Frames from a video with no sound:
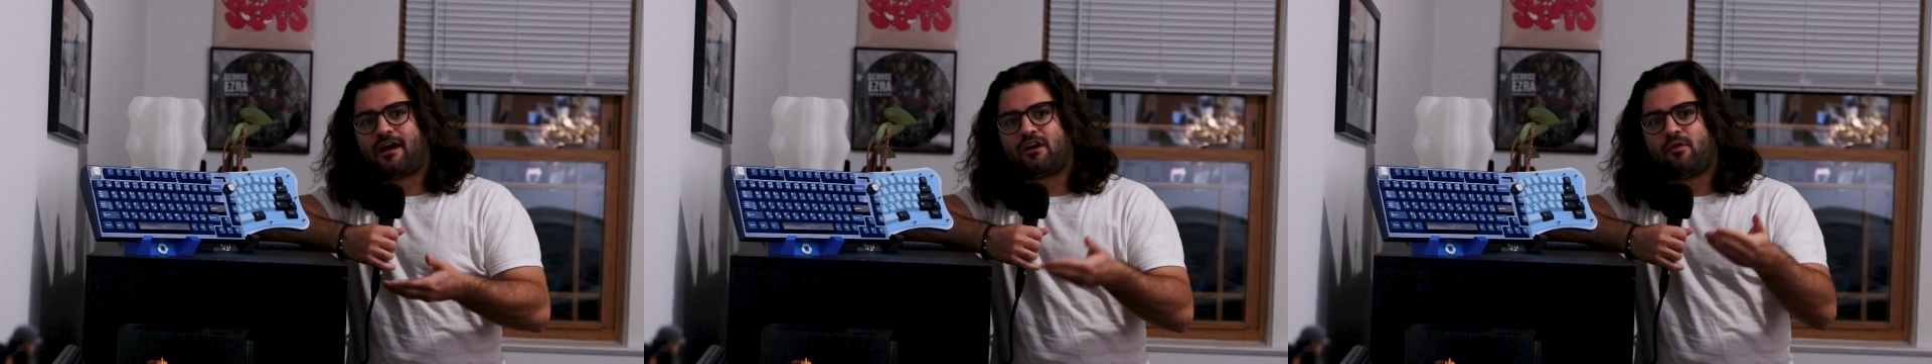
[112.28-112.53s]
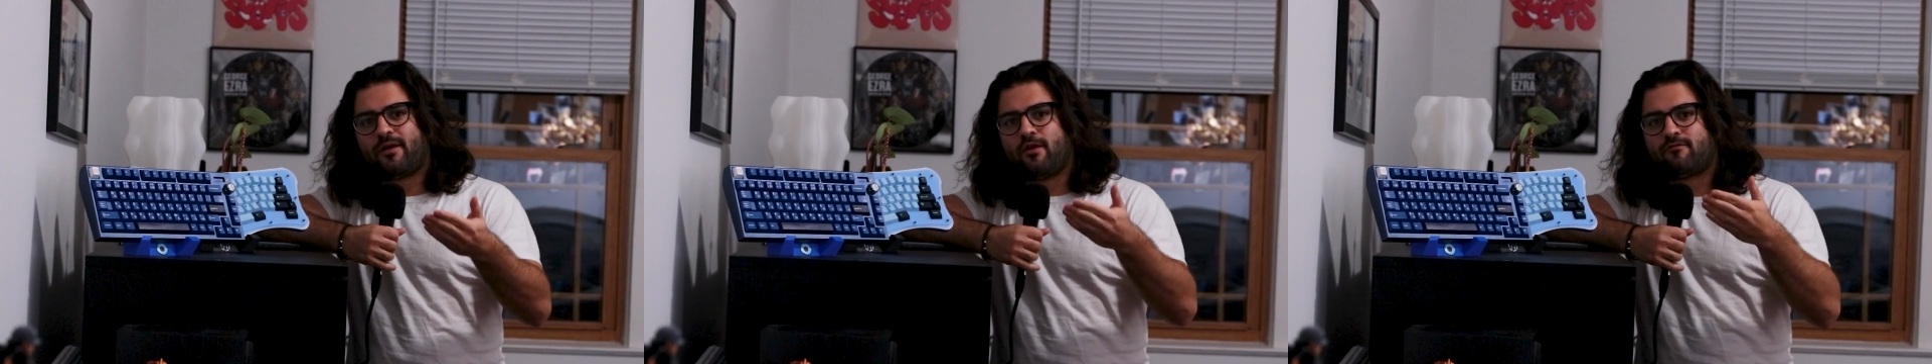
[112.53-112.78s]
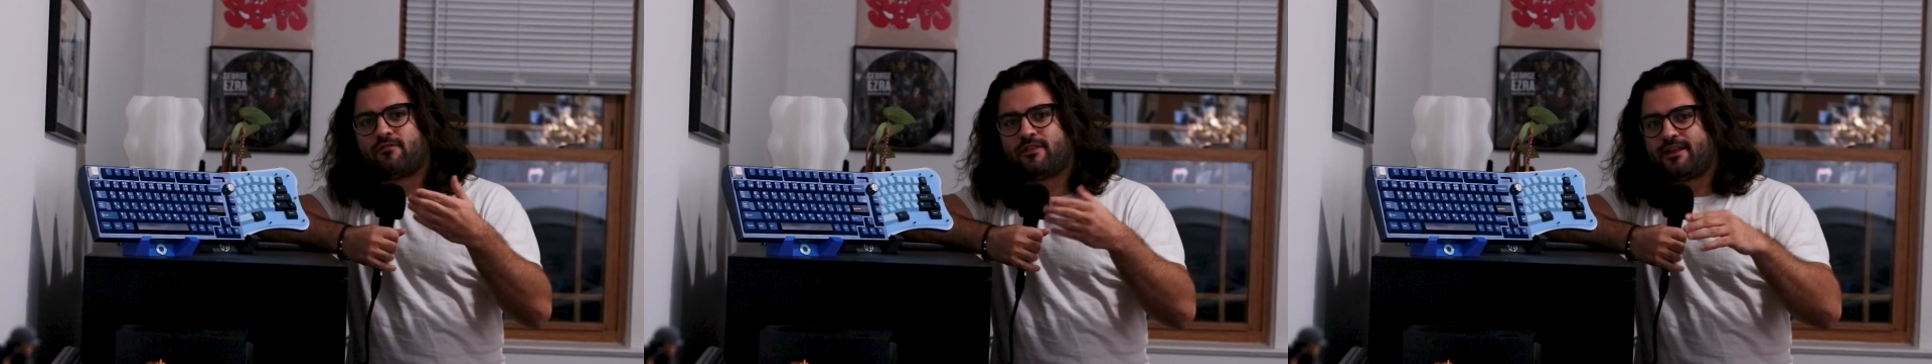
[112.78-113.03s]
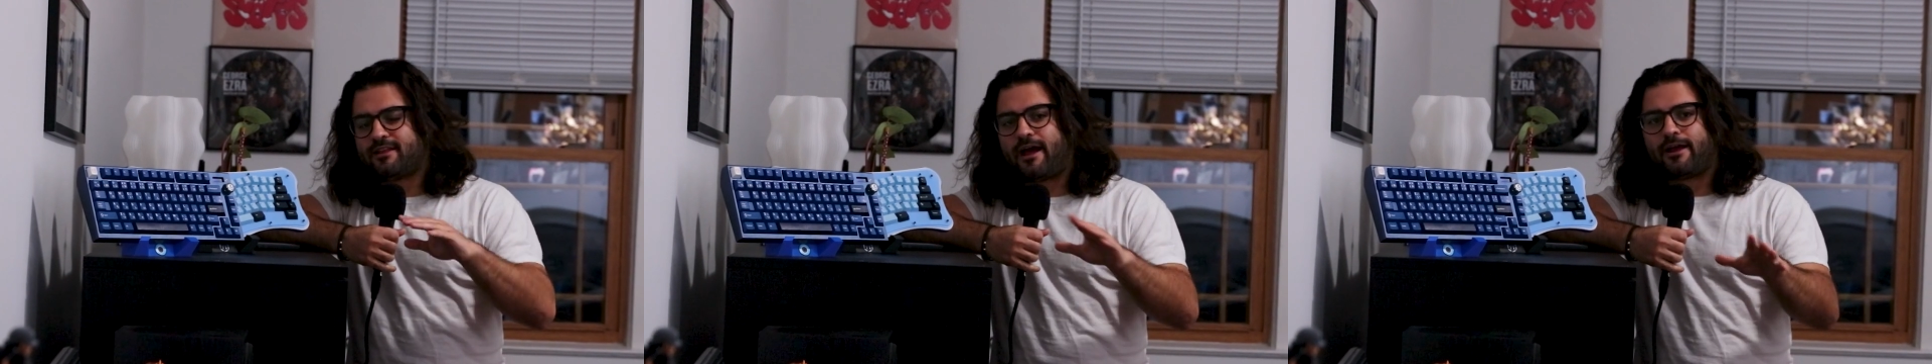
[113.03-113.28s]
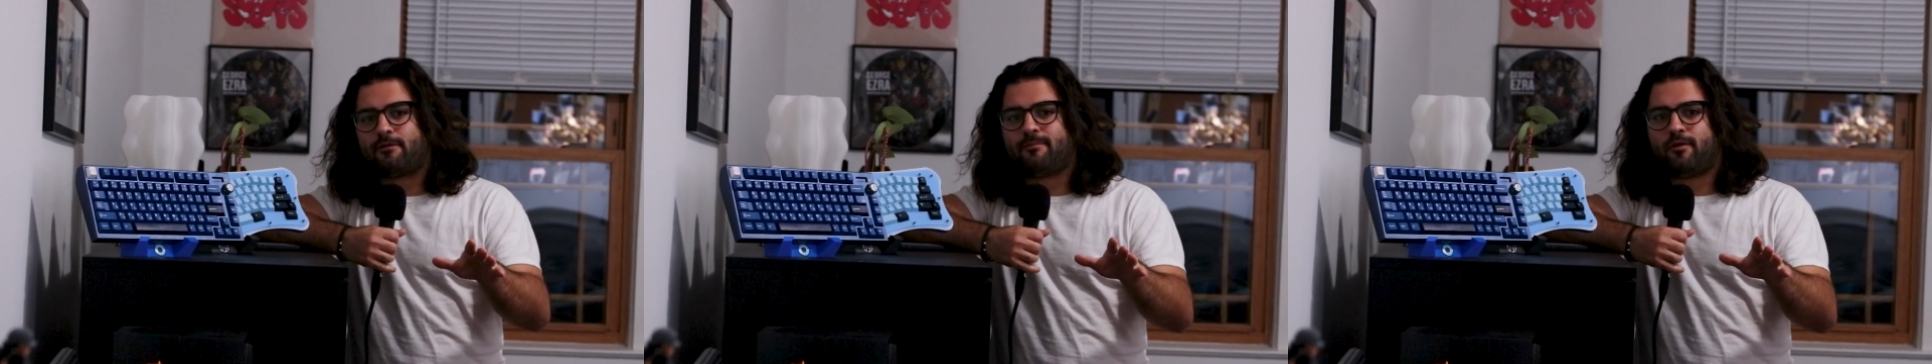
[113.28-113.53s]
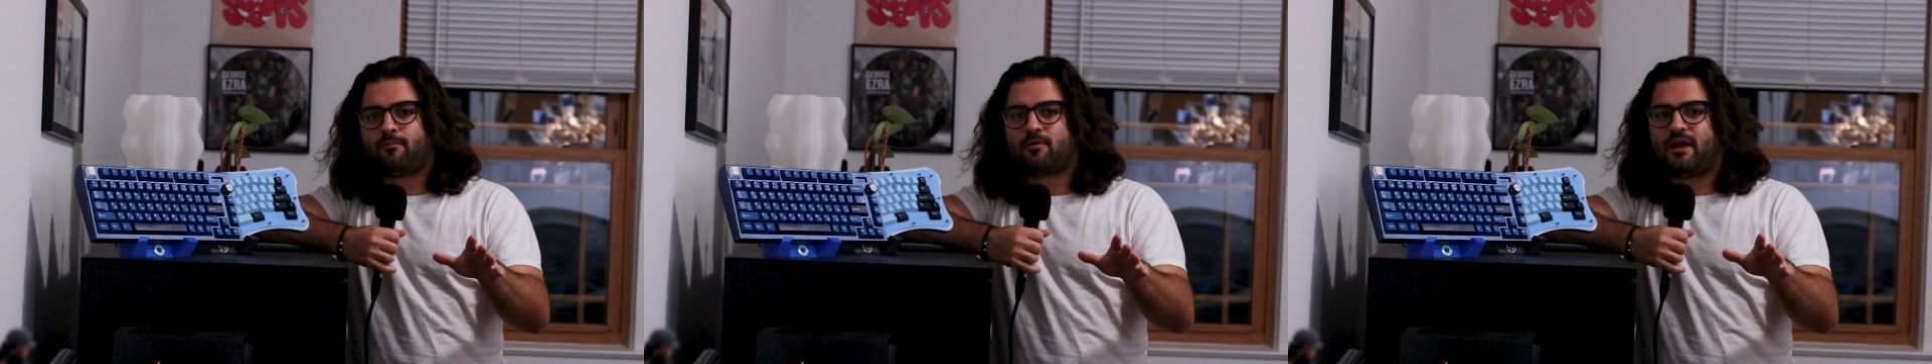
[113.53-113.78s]
going over the entire
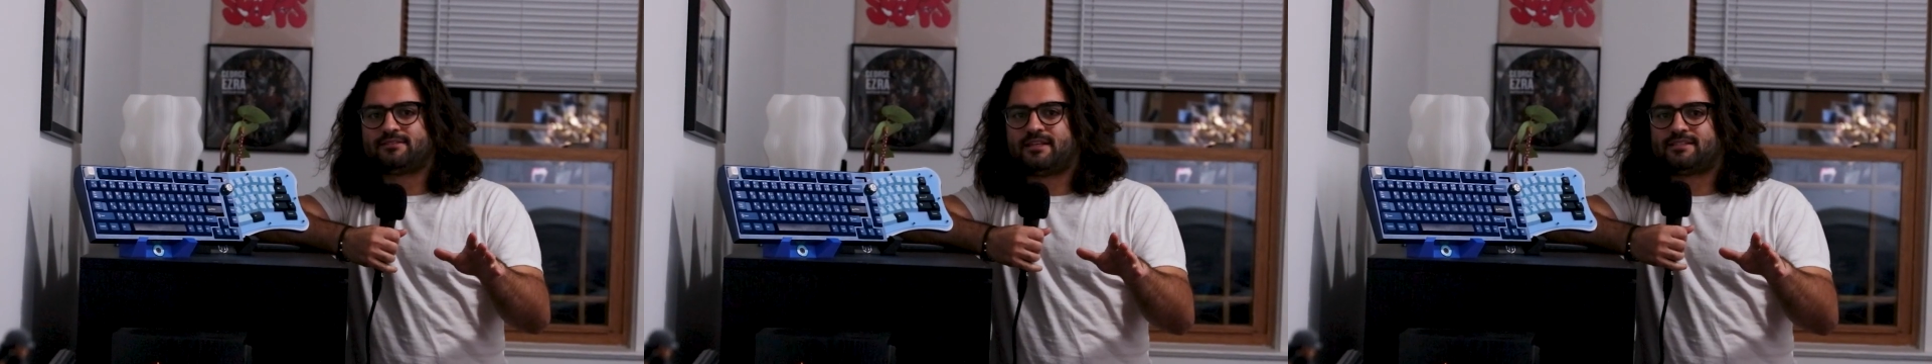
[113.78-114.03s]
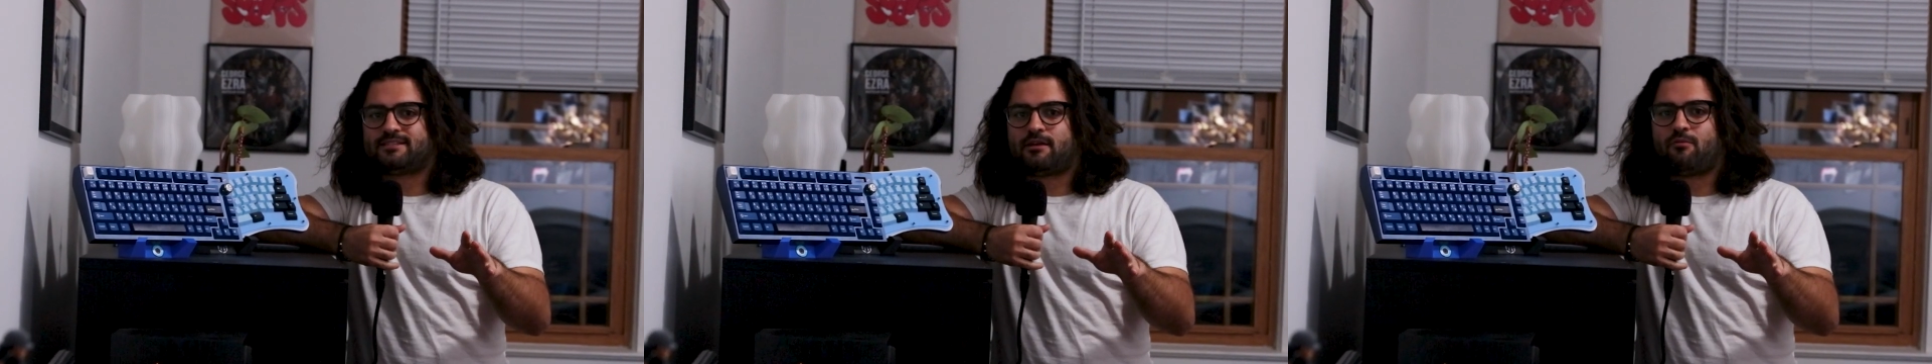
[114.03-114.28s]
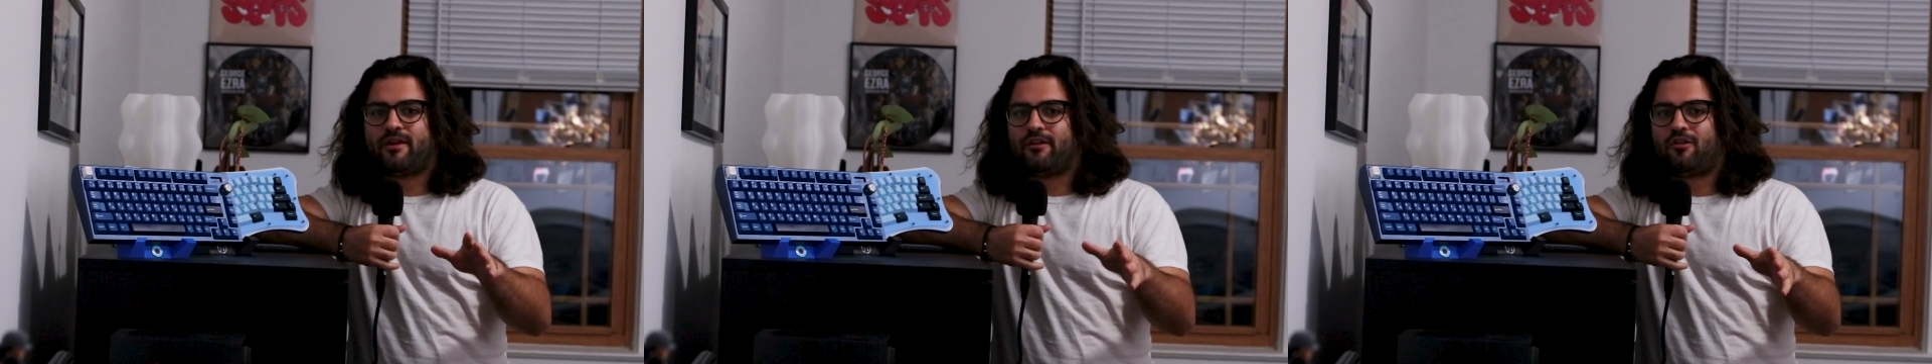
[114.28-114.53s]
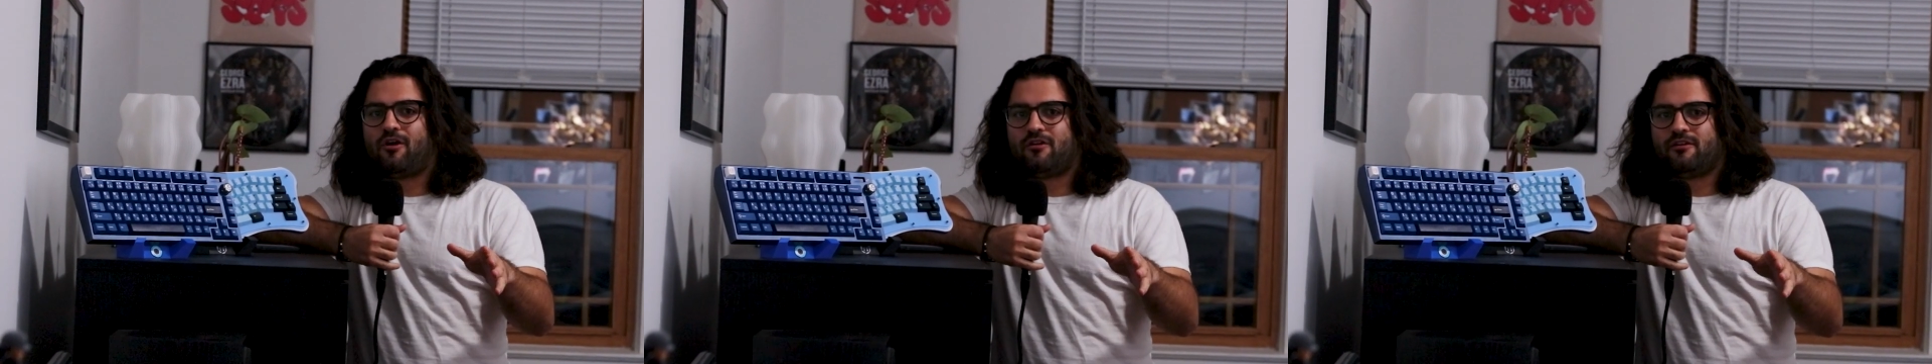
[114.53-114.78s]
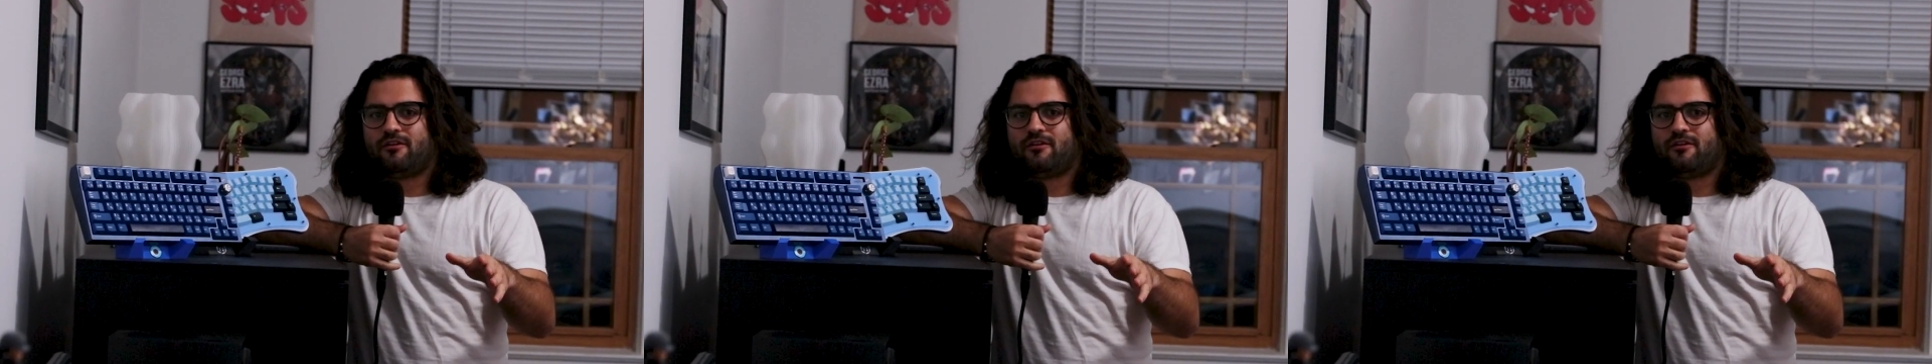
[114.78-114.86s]
build process as I went along.